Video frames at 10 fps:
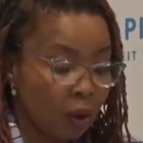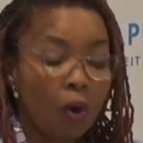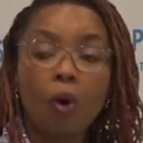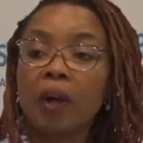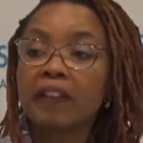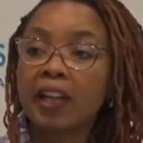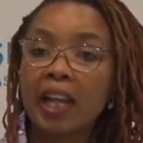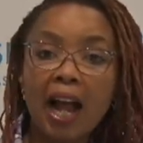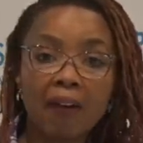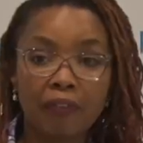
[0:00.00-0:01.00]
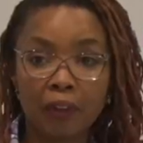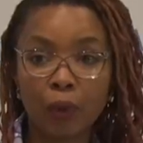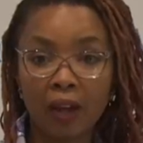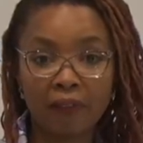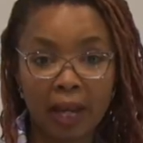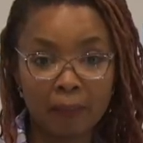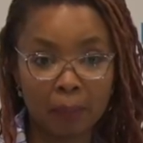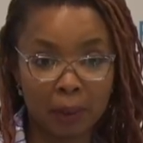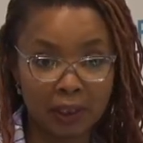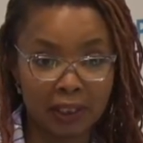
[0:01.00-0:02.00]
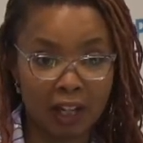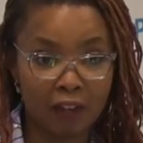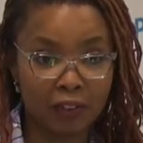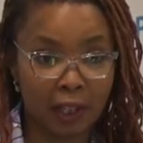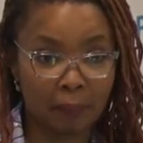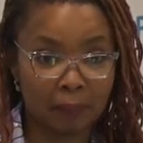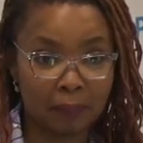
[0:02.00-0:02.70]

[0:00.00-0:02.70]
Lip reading: Or is it enough that we have named a building after him?